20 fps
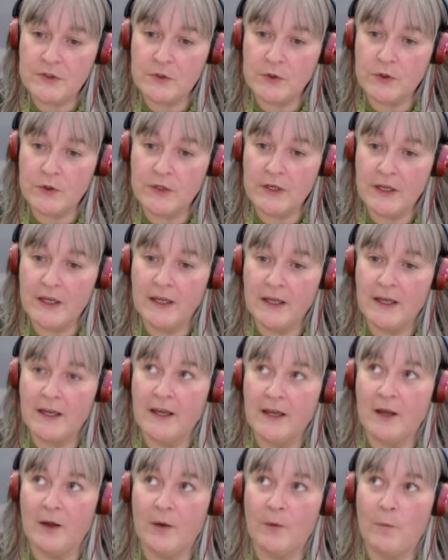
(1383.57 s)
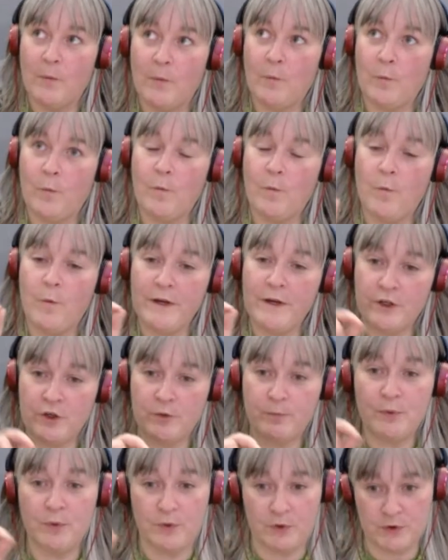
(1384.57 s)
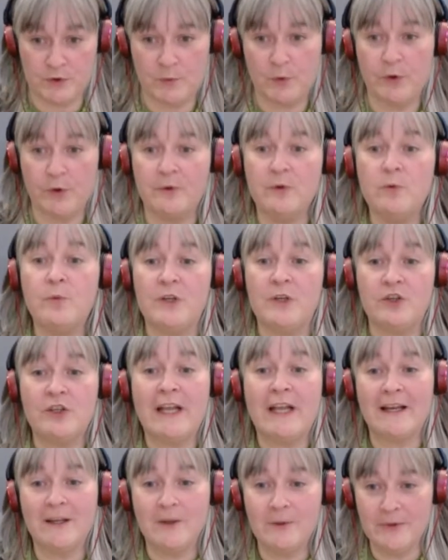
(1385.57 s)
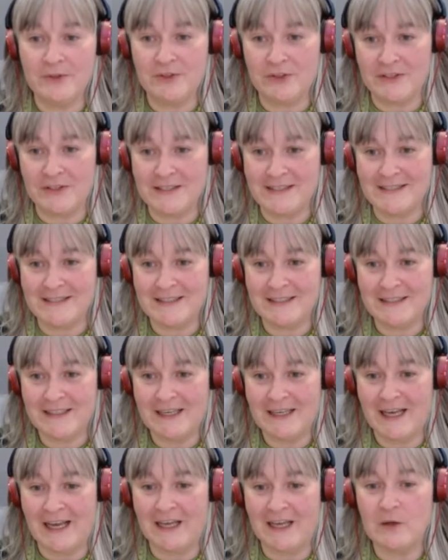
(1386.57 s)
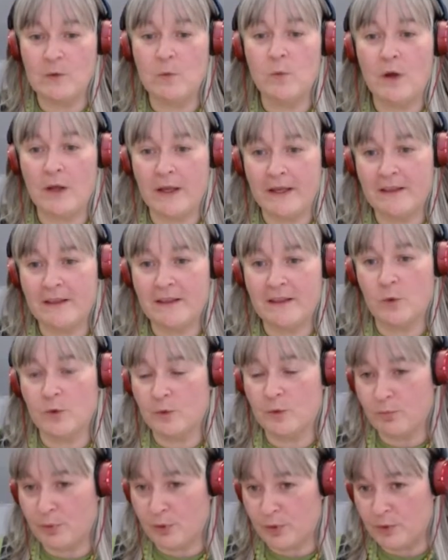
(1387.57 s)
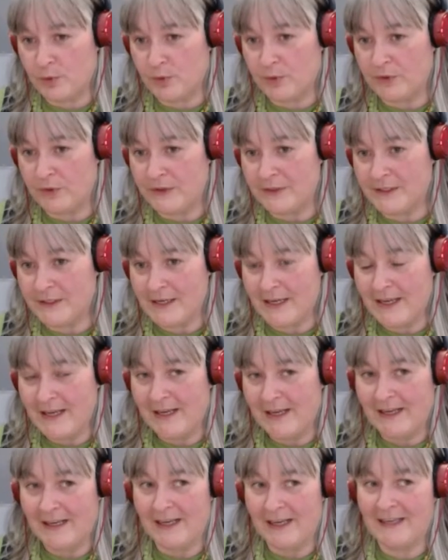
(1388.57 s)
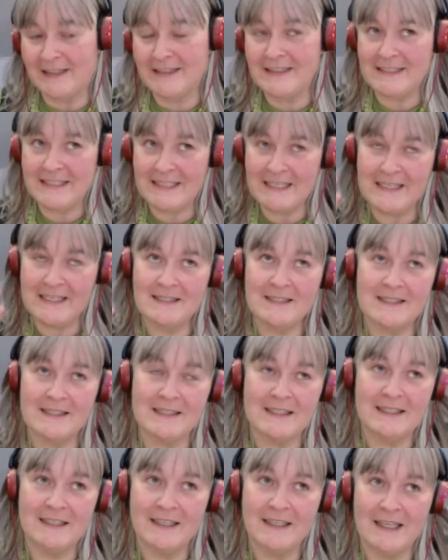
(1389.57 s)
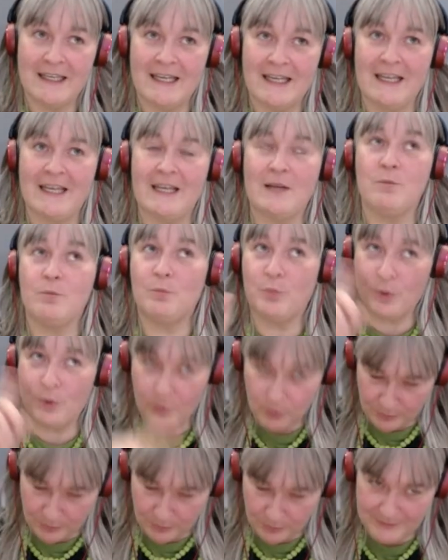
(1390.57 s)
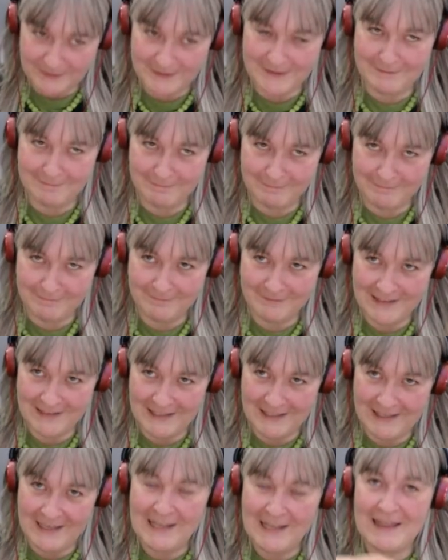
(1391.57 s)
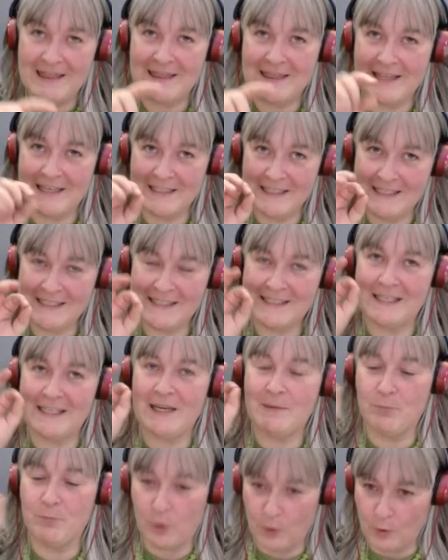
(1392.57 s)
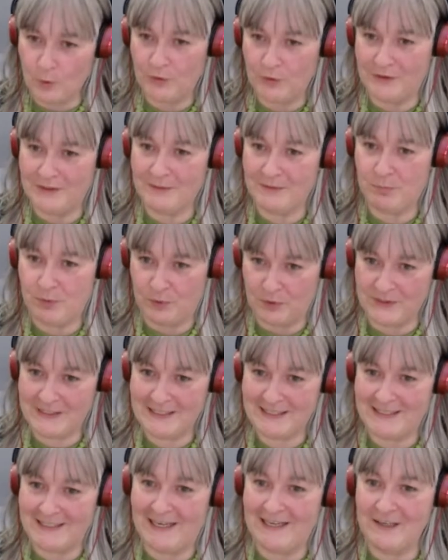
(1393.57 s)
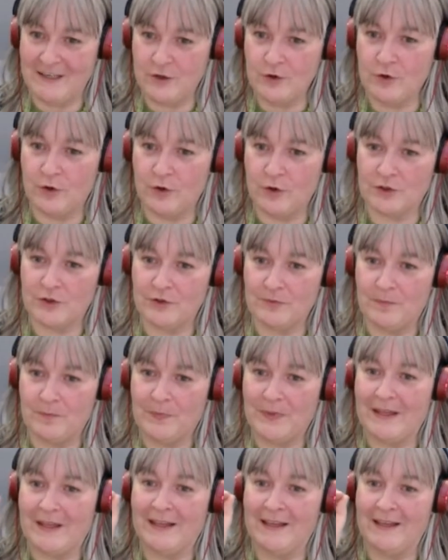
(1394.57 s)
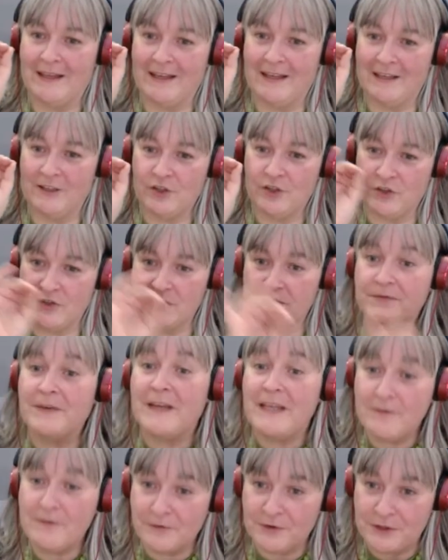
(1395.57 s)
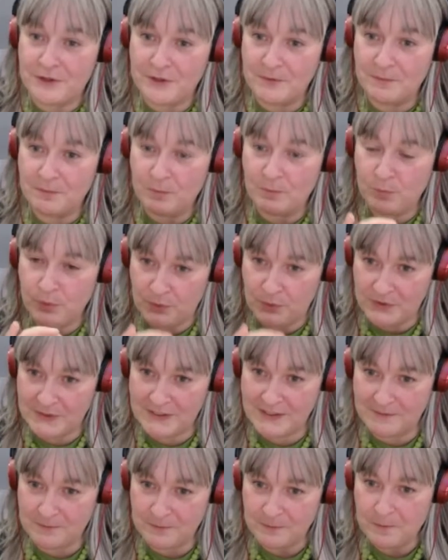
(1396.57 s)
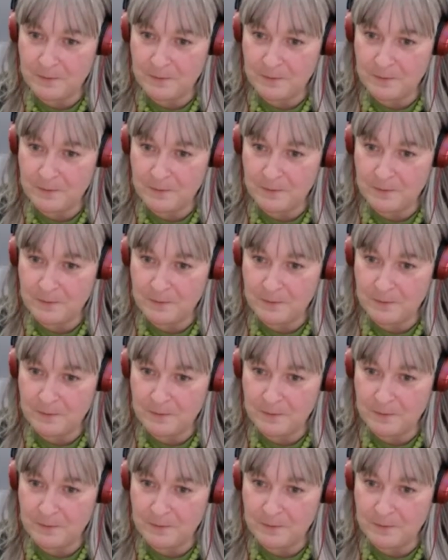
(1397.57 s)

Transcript: on which books were in which languages and why they were important. And it is important that it's important books and not just favorite books.